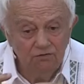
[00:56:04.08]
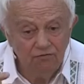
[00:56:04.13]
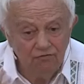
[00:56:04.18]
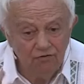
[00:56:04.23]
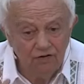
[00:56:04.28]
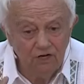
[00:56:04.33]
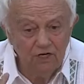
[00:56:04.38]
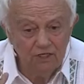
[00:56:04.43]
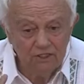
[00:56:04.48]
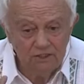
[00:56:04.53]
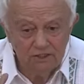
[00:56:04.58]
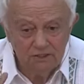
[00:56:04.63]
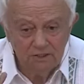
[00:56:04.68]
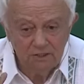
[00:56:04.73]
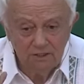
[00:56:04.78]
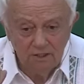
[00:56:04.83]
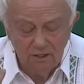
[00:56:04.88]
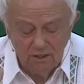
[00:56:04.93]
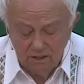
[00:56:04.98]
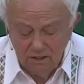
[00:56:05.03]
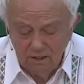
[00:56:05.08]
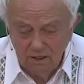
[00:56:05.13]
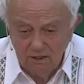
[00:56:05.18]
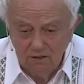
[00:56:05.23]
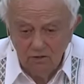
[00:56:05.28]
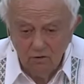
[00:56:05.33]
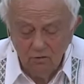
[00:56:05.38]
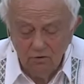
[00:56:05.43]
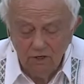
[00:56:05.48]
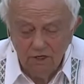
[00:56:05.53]
fields that
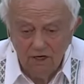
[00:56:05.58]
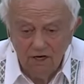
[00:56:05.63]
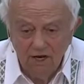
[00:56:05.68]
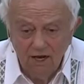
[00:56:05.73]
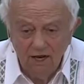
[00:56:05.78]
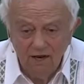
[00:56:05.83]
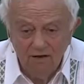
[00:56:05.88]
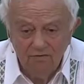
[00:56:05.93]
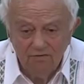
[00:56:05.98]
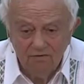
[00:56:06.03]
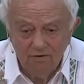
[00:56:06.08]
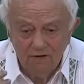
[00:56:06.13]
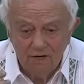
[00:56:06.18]
we have,